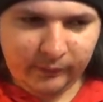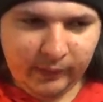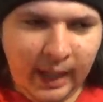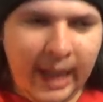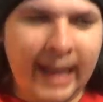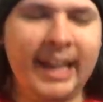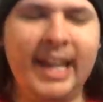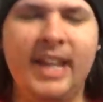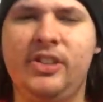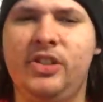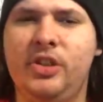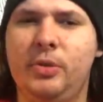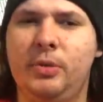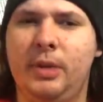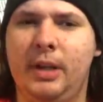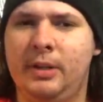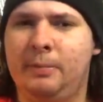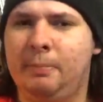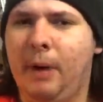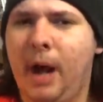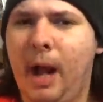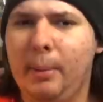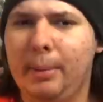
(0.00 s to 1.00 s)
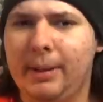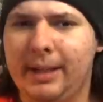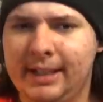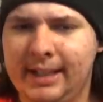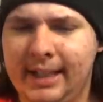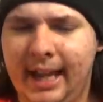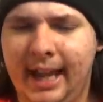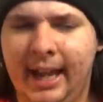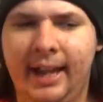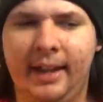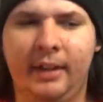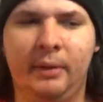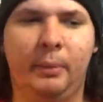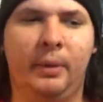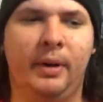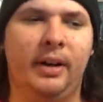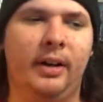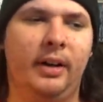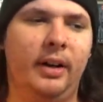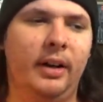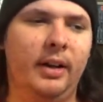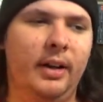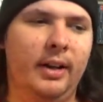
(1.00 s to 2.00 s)
I guess it's probably Nen,
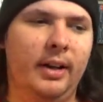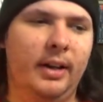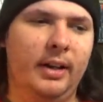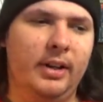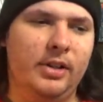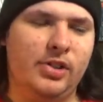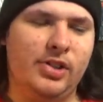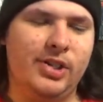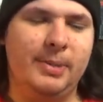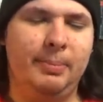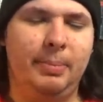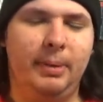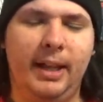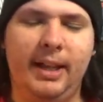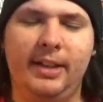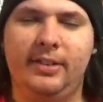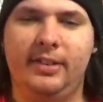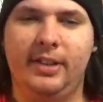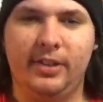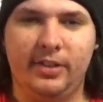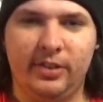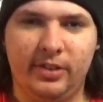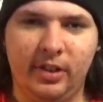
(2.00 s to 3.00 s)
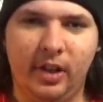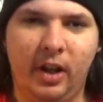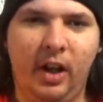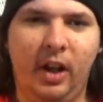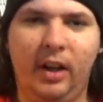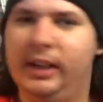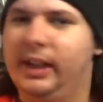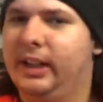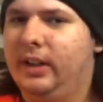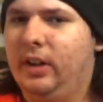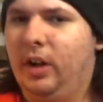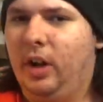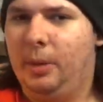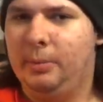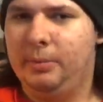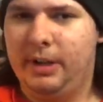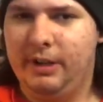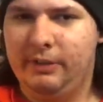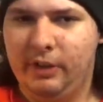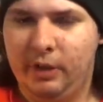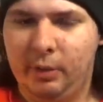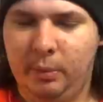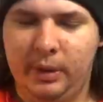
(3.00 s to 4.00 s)
where she plays this song and calms
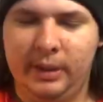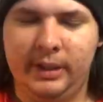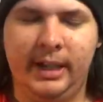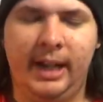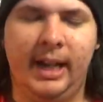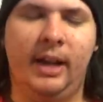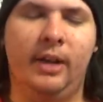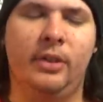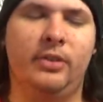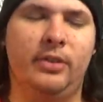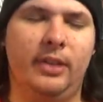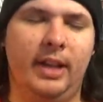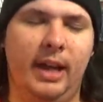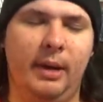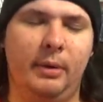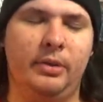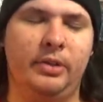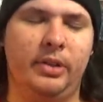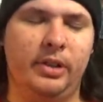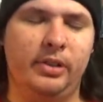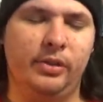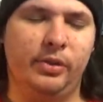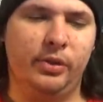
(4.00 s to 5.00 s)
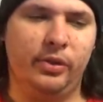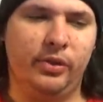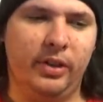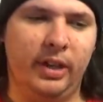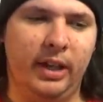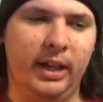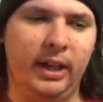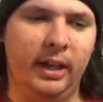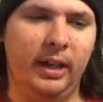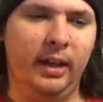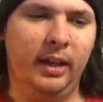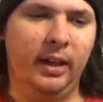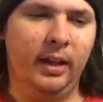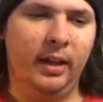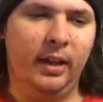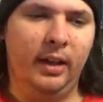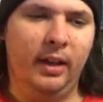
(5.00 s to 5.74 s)
everyone down, so that was interesting.